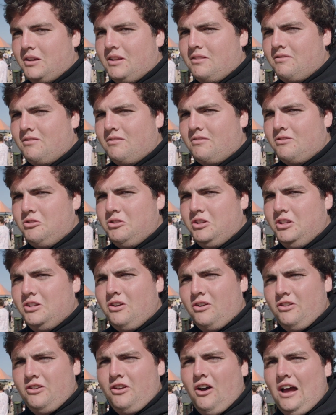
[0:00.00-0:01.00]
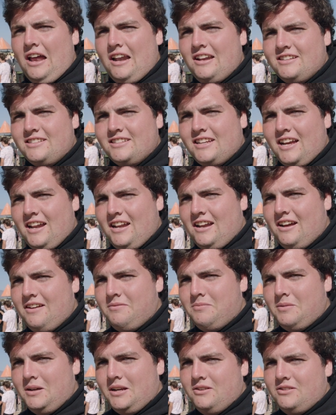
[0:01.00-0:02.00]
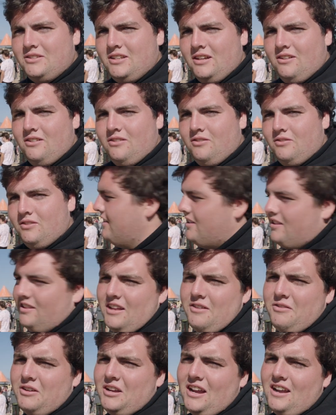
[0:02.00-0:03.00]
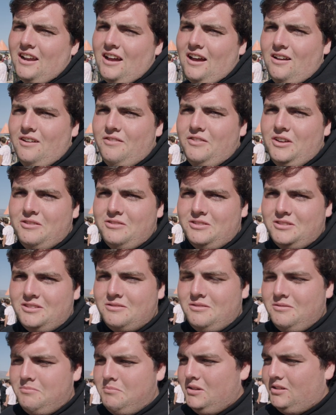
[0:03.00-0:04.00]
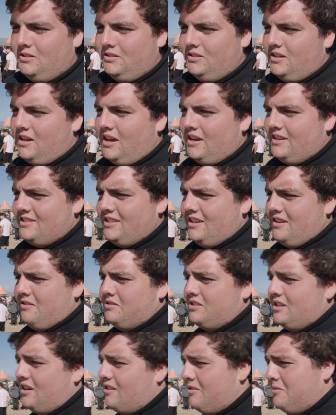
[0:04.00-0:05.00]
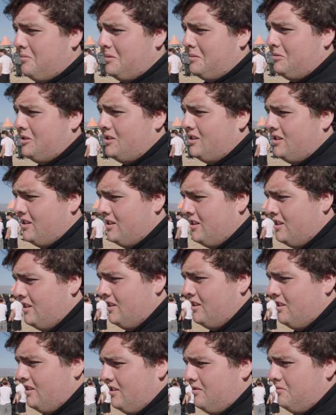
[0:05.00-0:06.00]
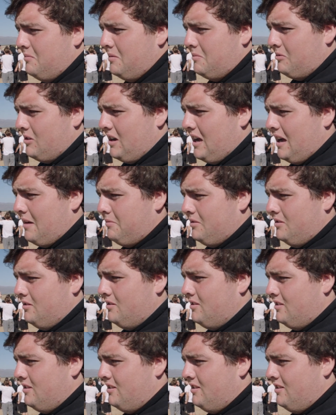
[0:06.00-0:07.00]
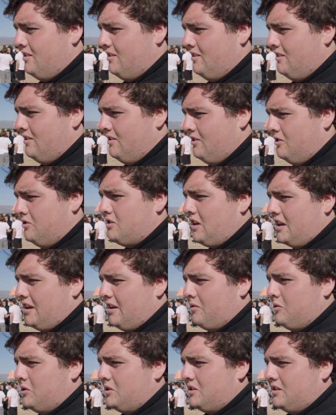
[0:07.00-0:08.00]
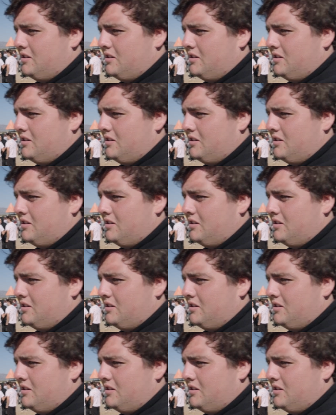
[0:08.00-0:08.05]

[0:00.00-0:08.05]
like, "Well, you don't know how to skydive by yourself." They were kind of out of it. It was the middle of the night. Sydney was there. Remember? you remember what happened? Whose idea was